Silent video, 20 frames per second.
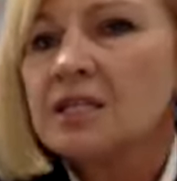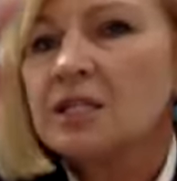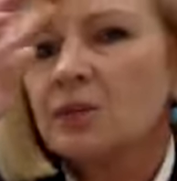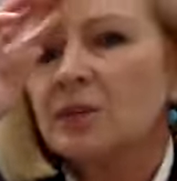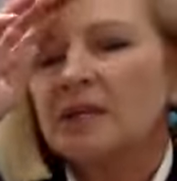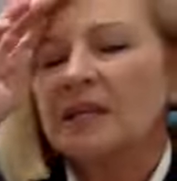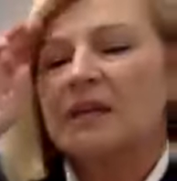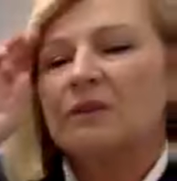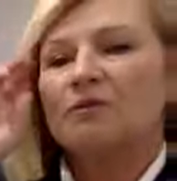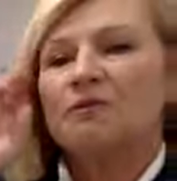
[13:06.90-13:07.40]
So
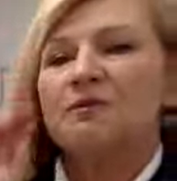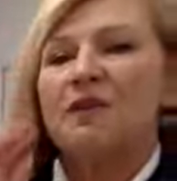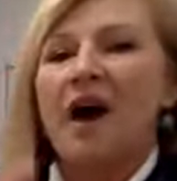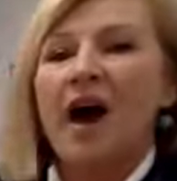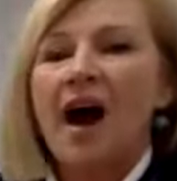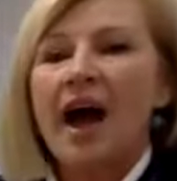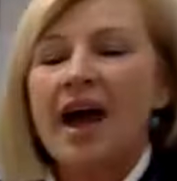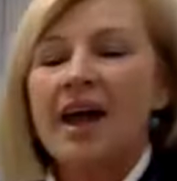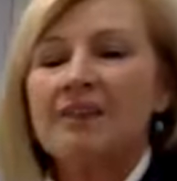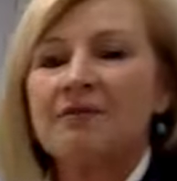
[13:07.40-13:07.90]
we need
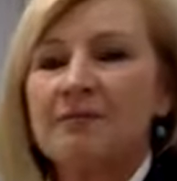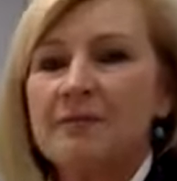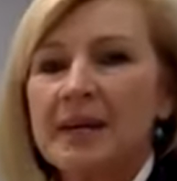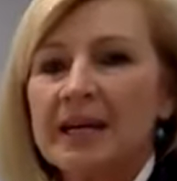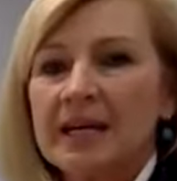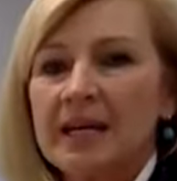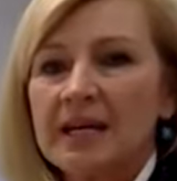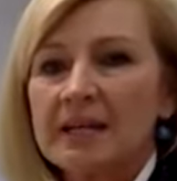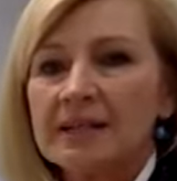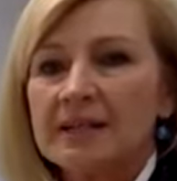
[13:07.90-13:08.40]
5
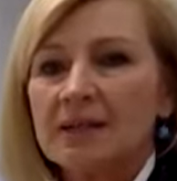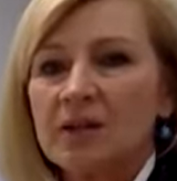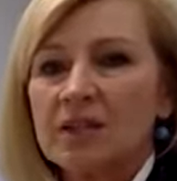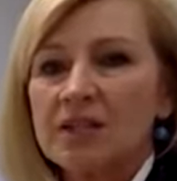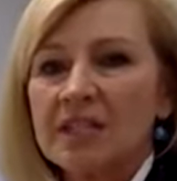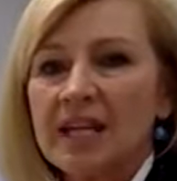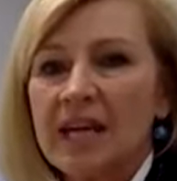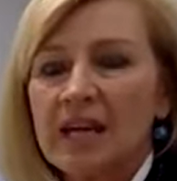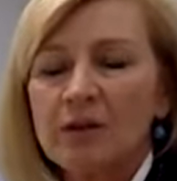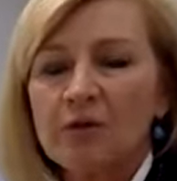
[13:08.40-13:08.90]
minutes, so
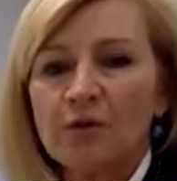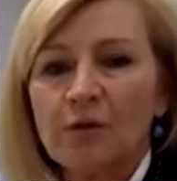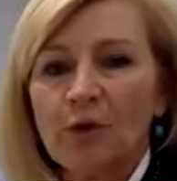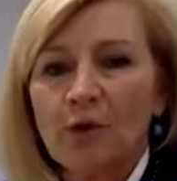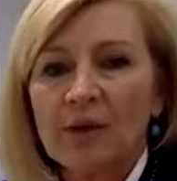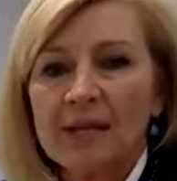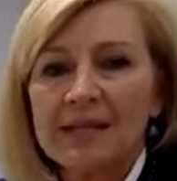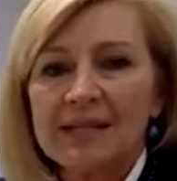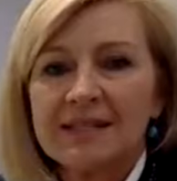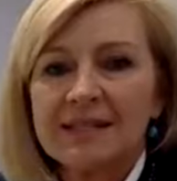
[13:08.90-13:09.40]

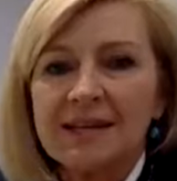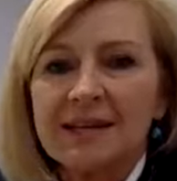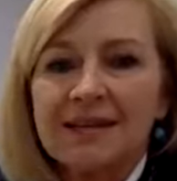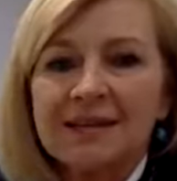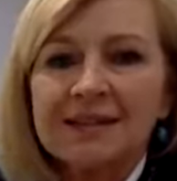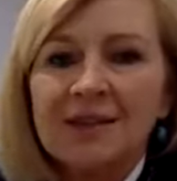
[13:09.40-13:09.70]
10:46.